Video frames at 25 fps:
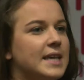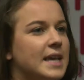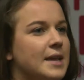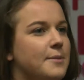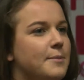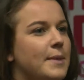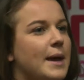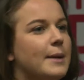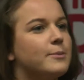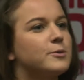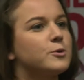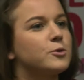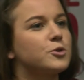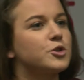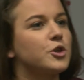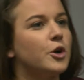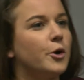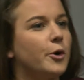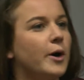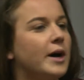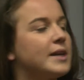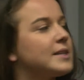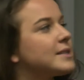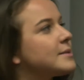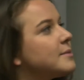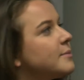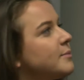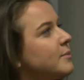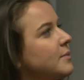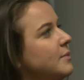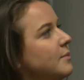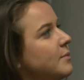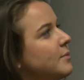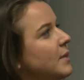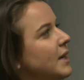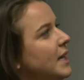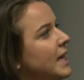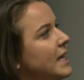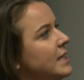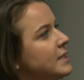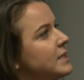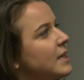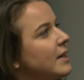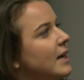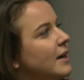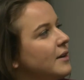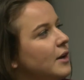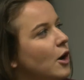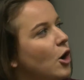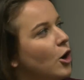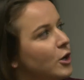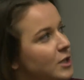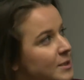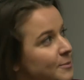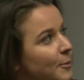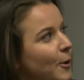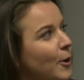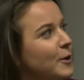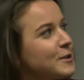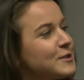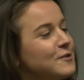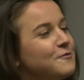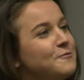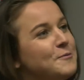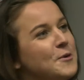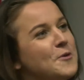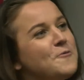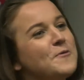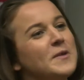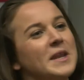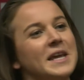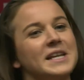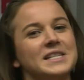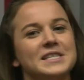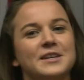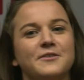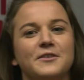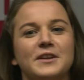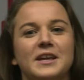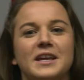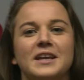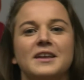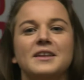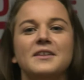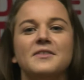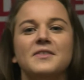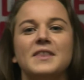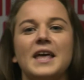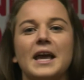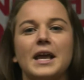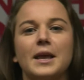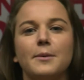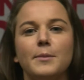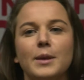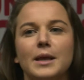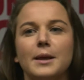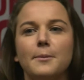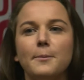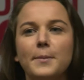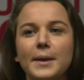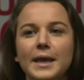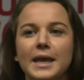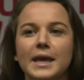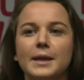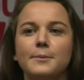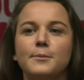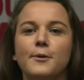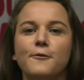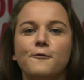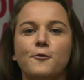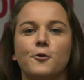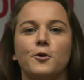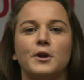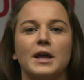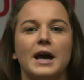heat maps will show us hotspots of movement activity that can be compared before